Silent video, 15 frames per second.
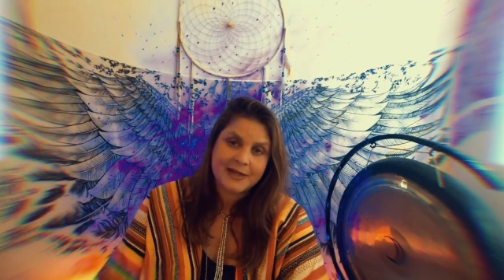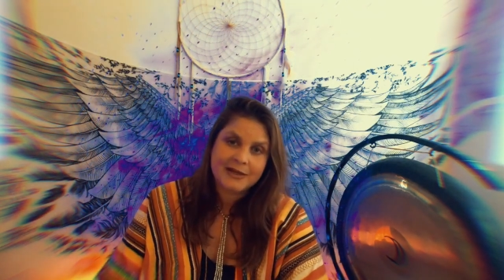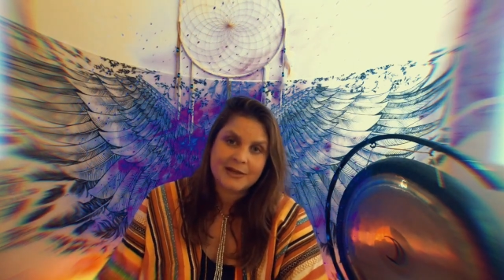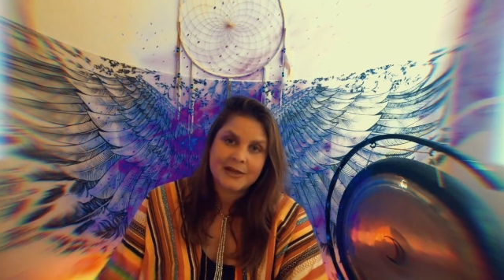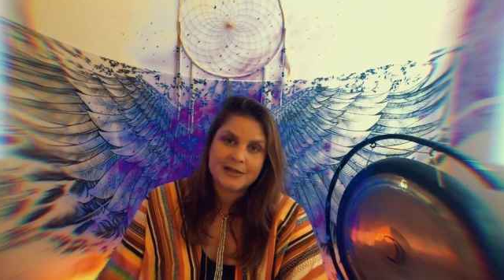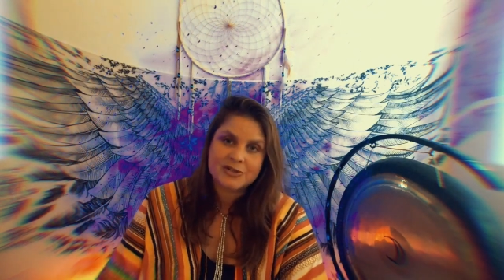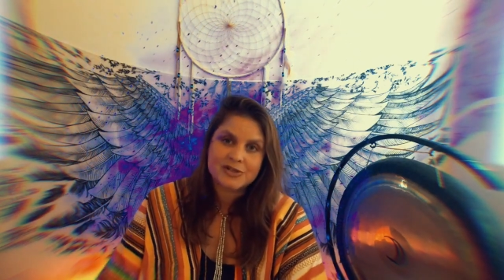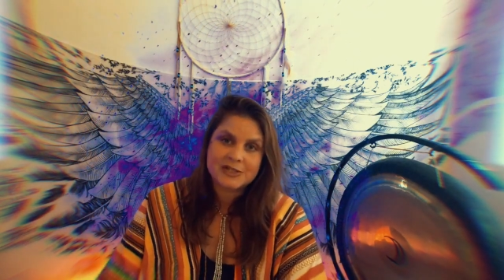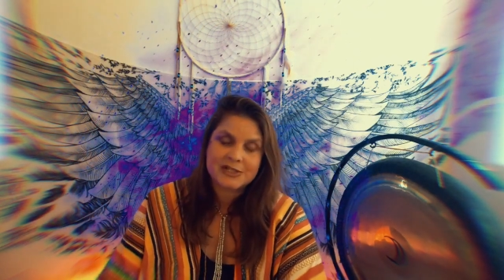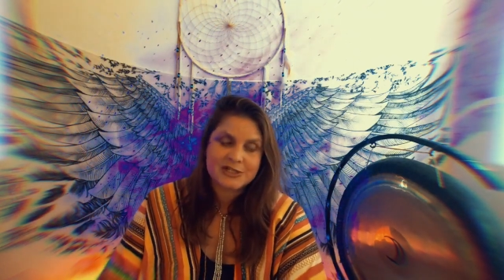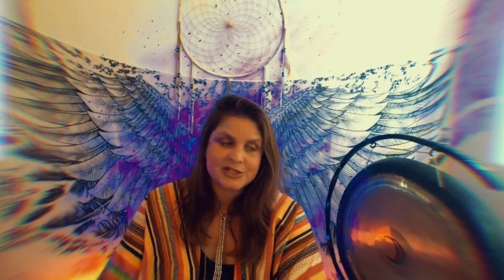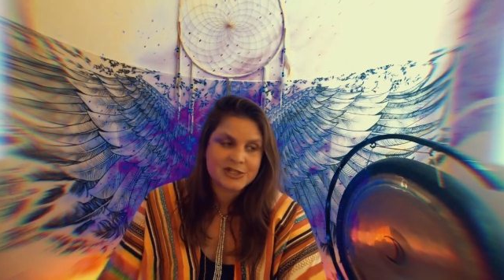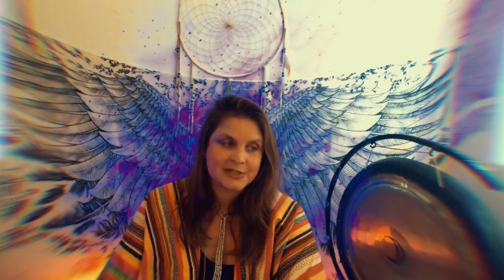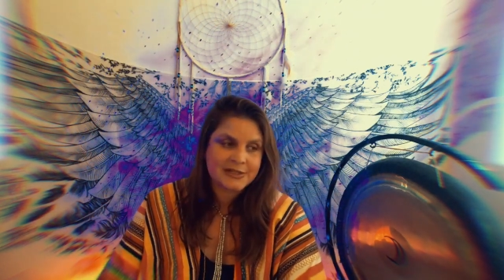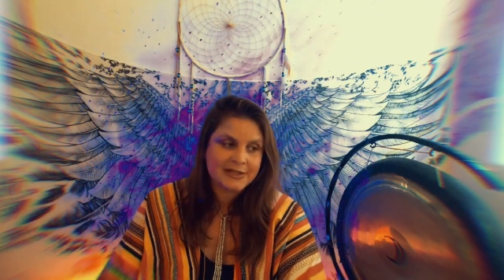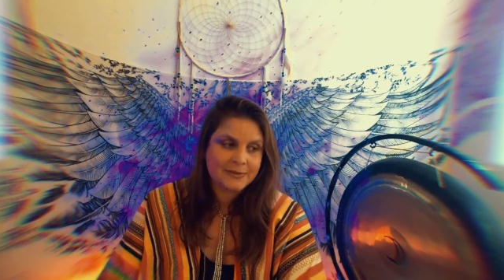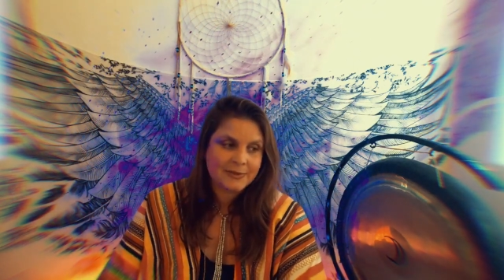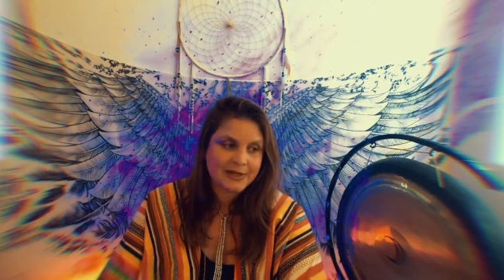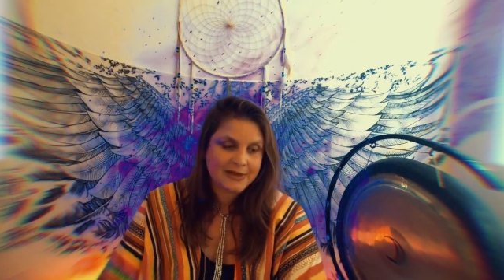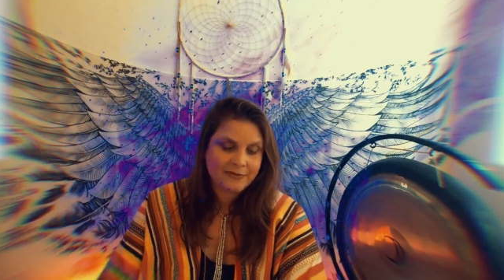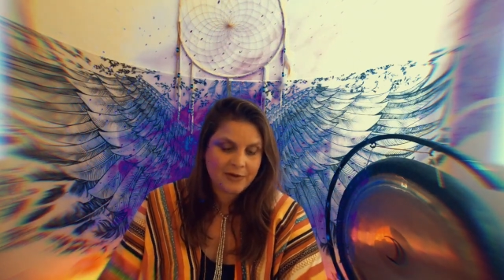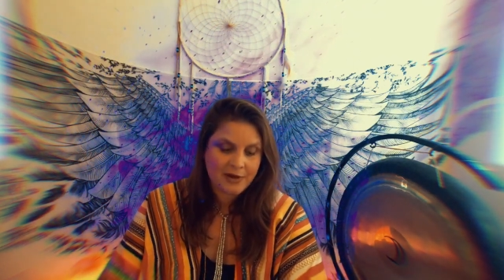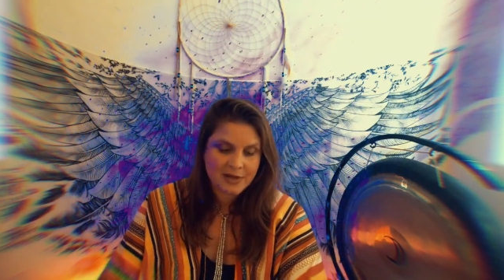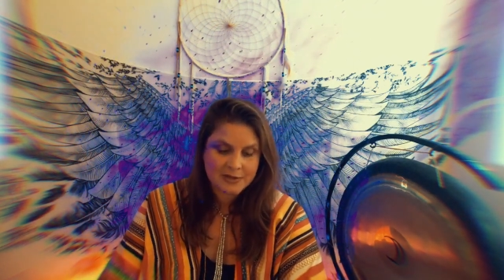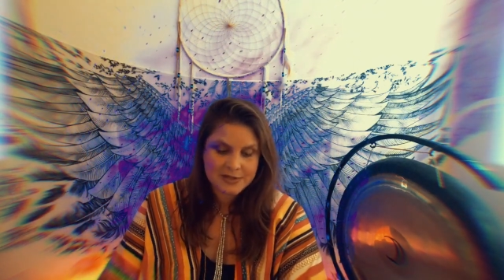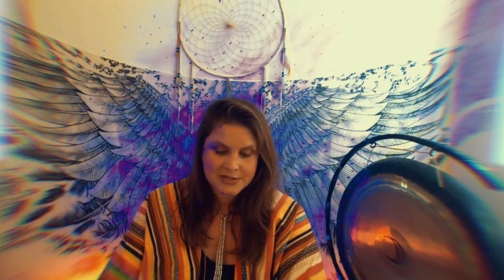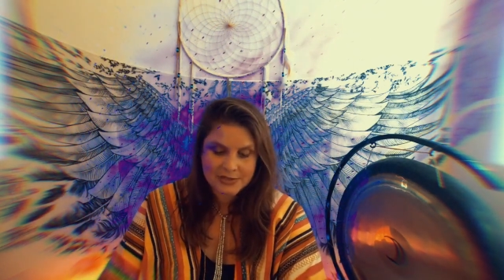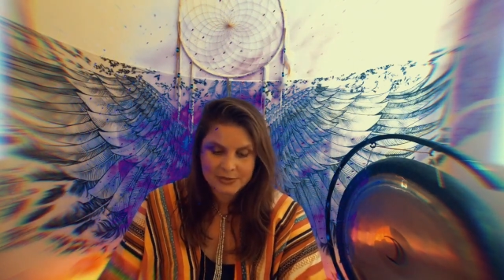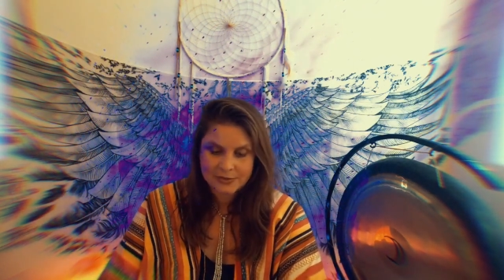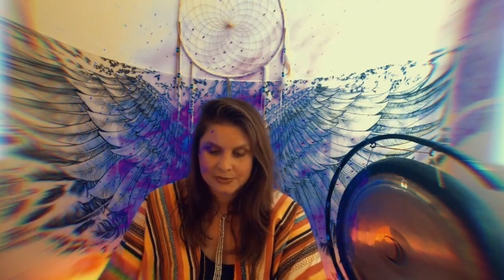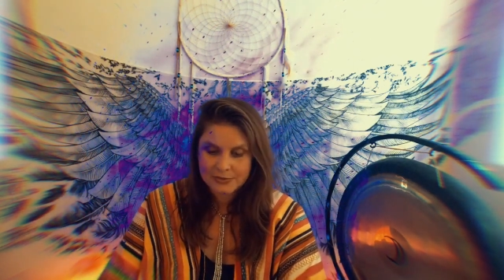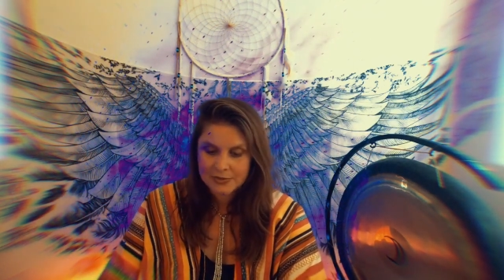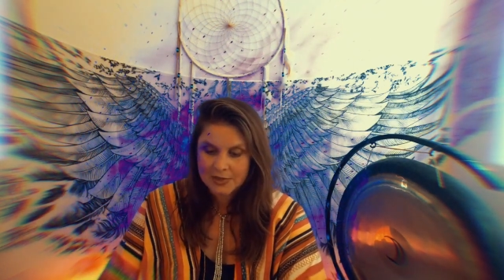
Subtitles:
And traditionally, when I've gone to